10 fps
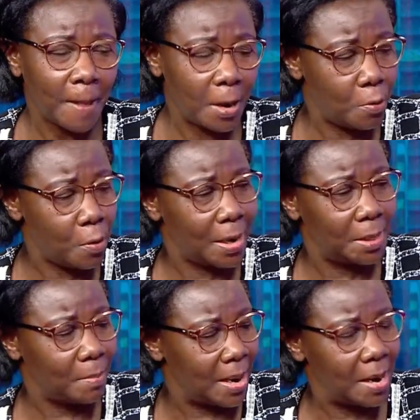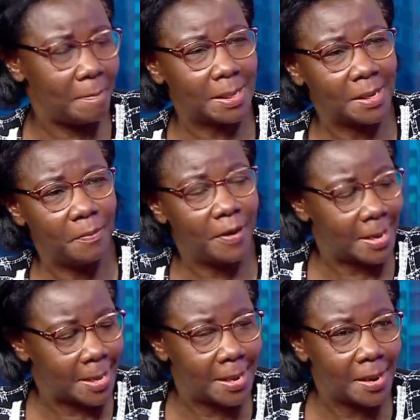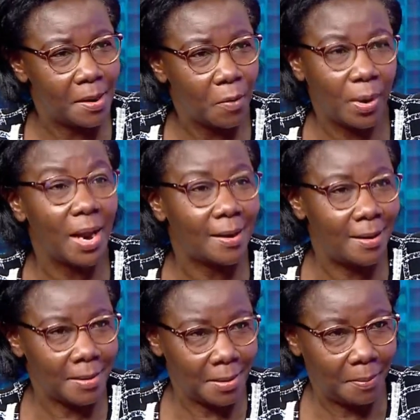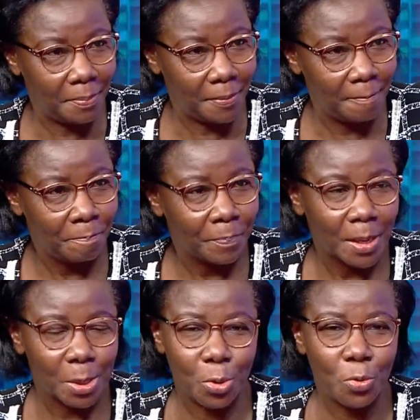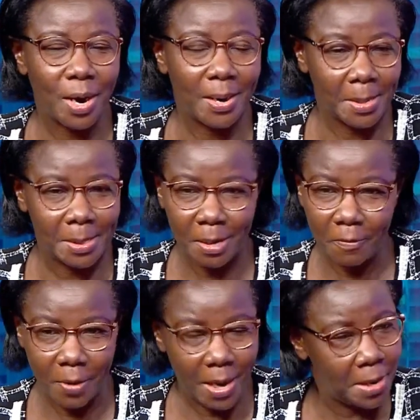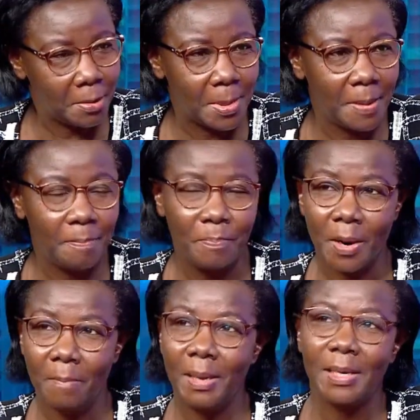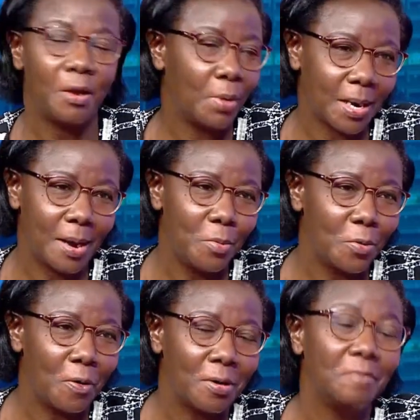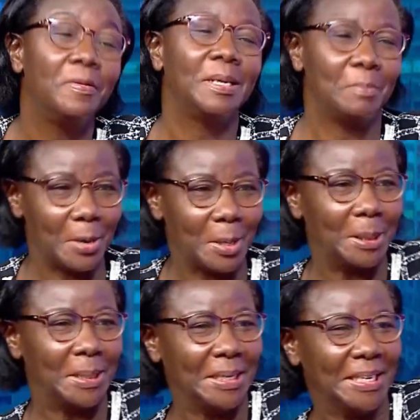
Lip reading: And we won't want my neighbor suffering there when I can't help. So you can register for any of them, but I welcome you all to victimology.